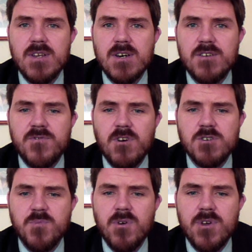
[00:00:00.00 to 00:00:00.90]
and as far
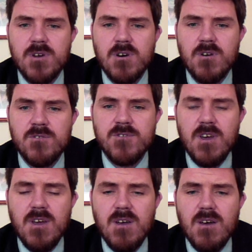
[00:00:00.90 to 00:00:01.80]
as bullion goes,
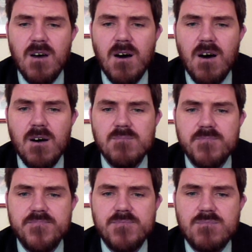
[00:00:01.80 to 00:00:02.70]

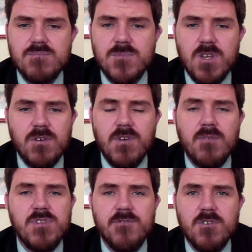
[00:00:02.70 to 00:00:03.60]
you
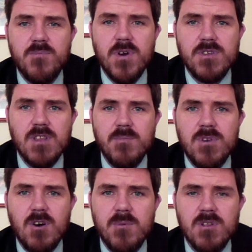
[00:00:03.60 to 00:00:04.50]
have a different opinion, let me
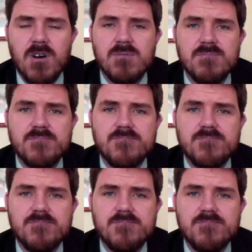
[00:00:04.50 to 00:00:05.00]
know below.